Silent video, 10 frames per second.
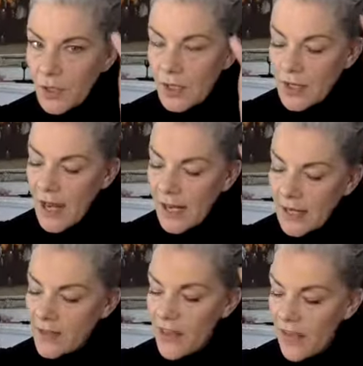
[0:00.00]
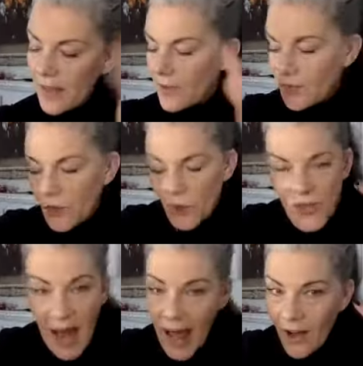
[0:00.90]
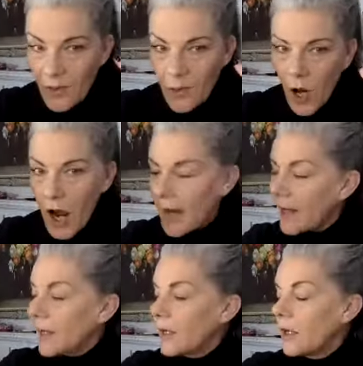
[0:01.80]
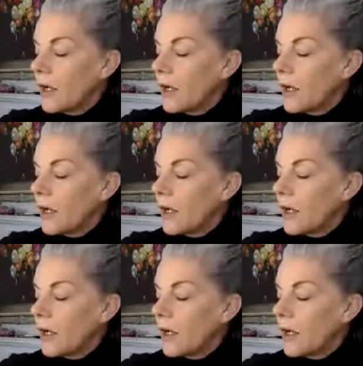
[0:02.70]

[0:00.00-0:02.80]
and get in there, you can towel dry it,